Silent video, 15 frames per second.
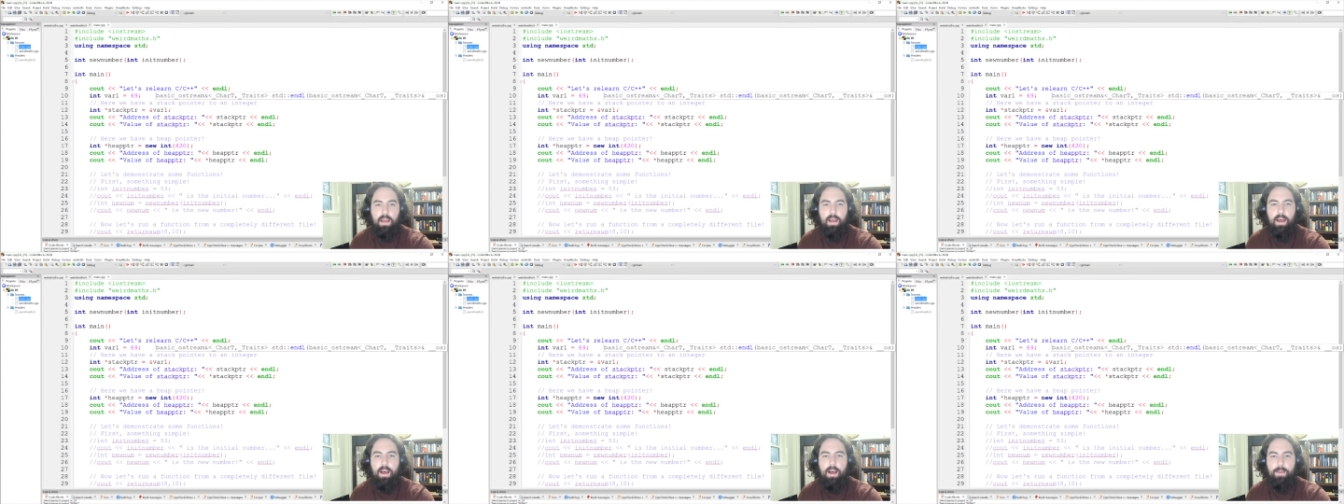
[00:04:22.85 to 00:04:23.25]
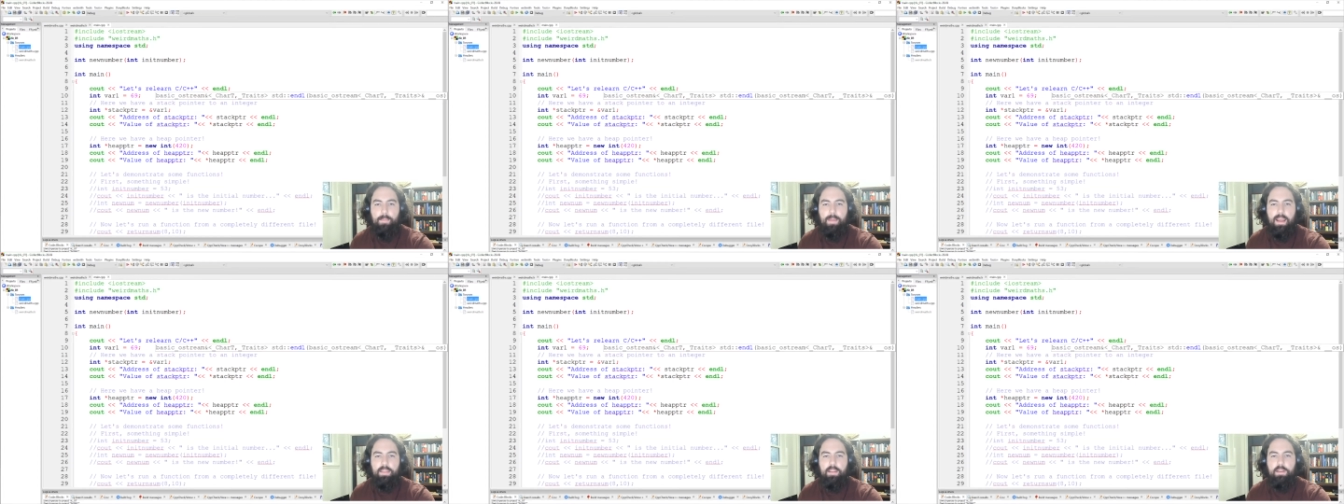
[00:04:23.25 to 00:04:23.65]

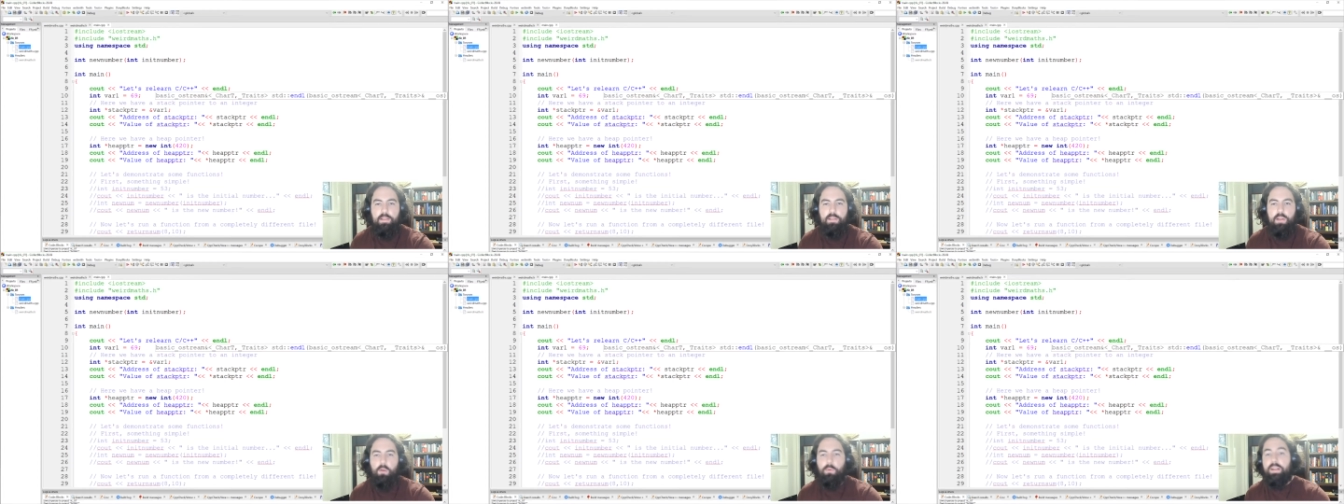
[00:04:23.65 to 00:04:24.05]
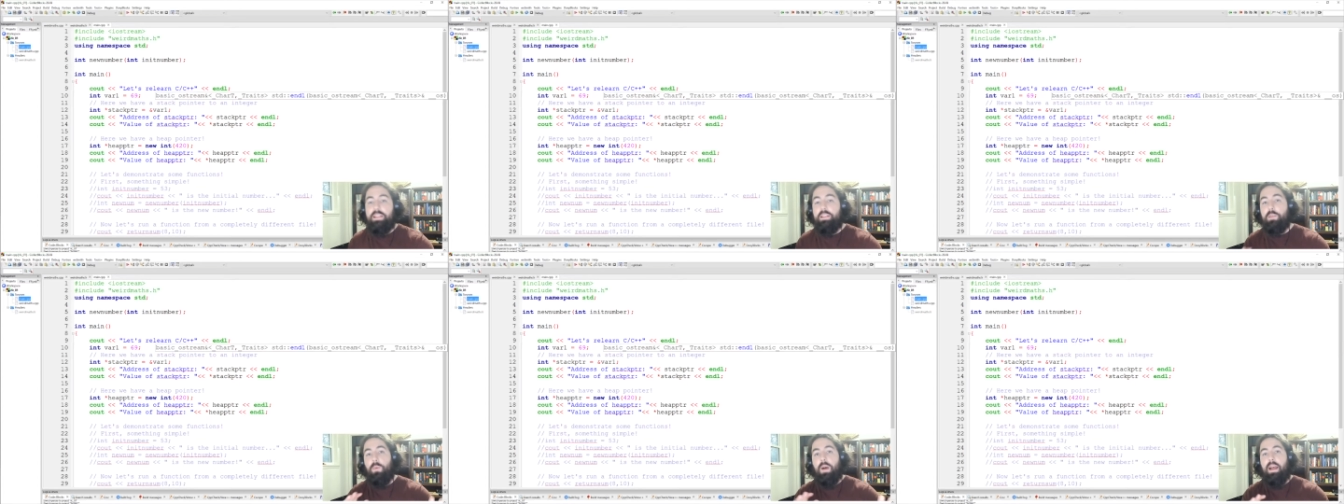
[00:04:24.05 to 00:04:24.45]
And there's a
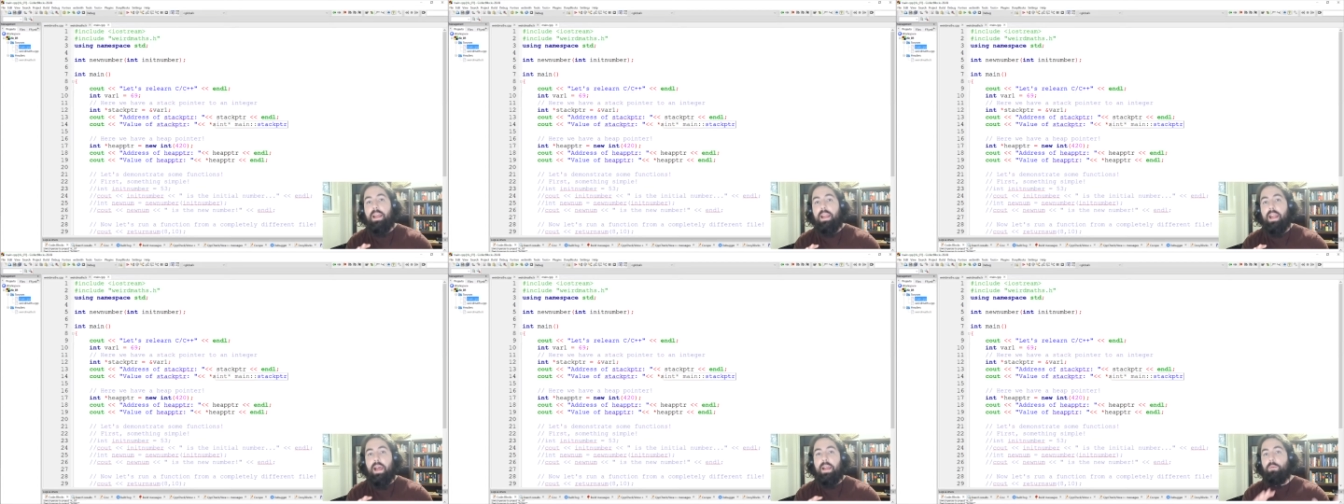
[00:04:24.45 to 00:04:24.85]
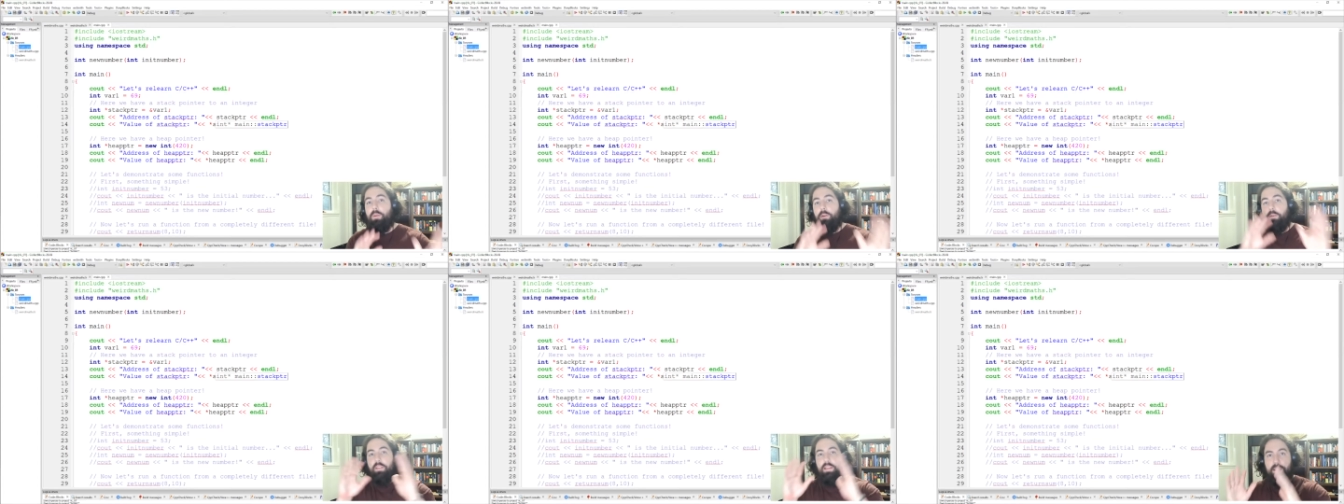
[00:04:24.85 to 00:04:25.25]
reason why I
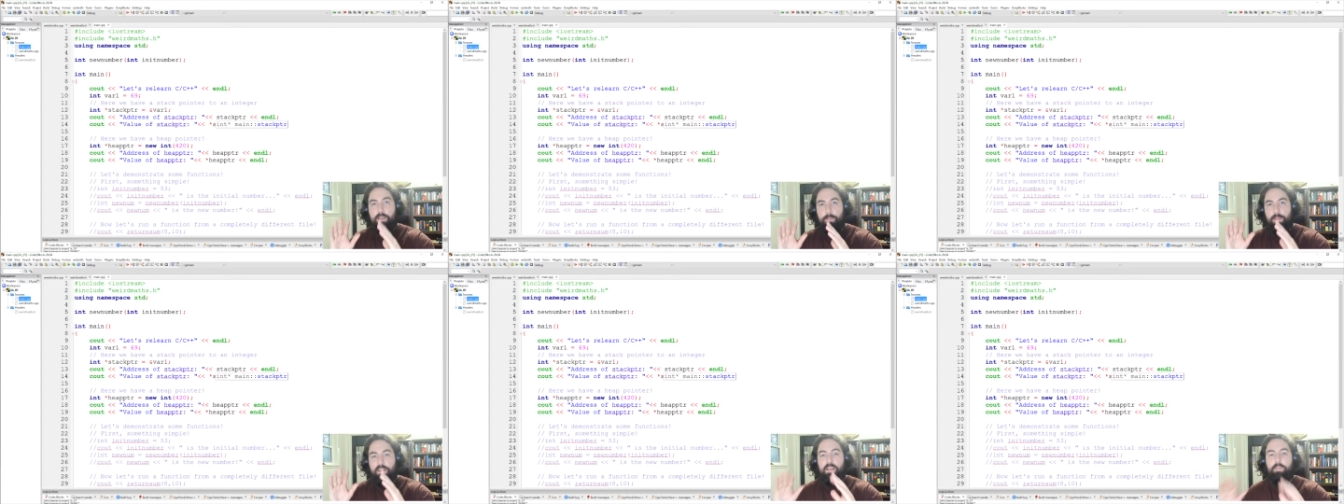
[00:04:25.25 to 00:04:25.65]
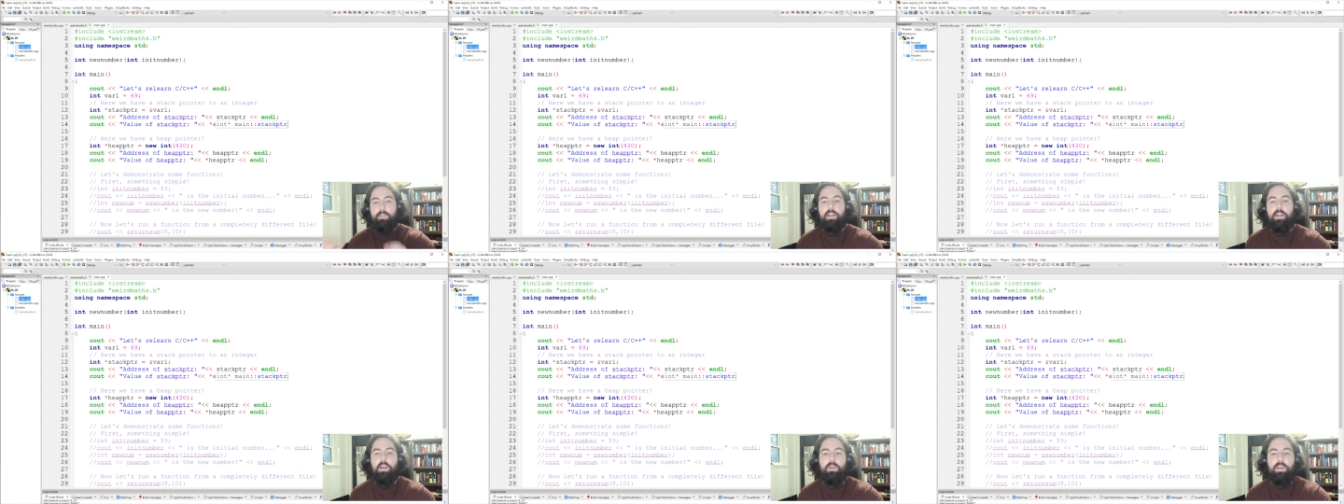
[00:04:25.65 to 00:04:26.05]
wrote this specific
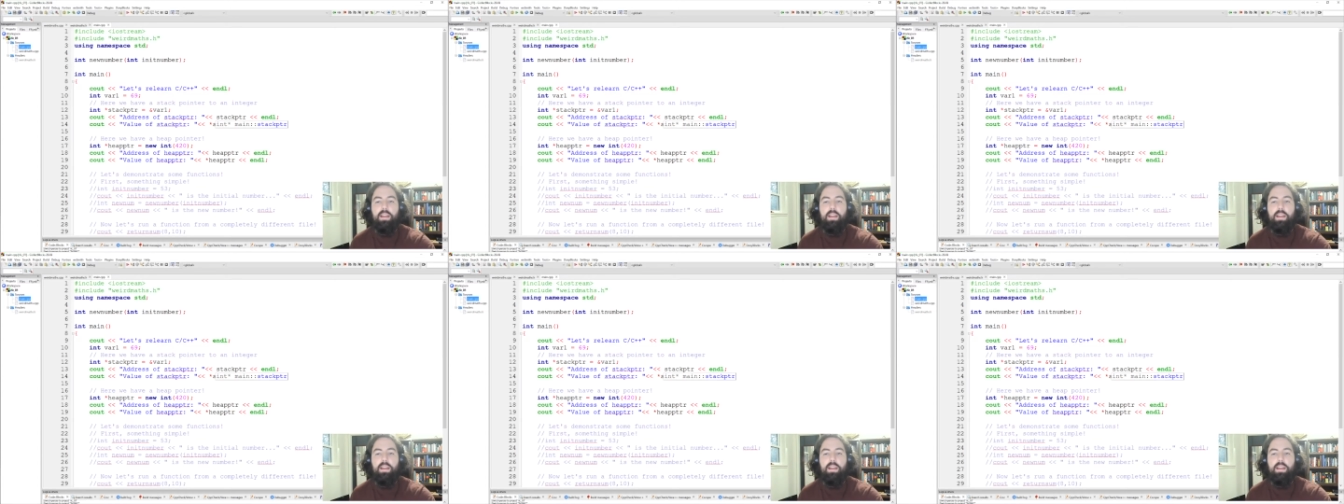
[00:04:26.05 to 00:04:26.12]
code.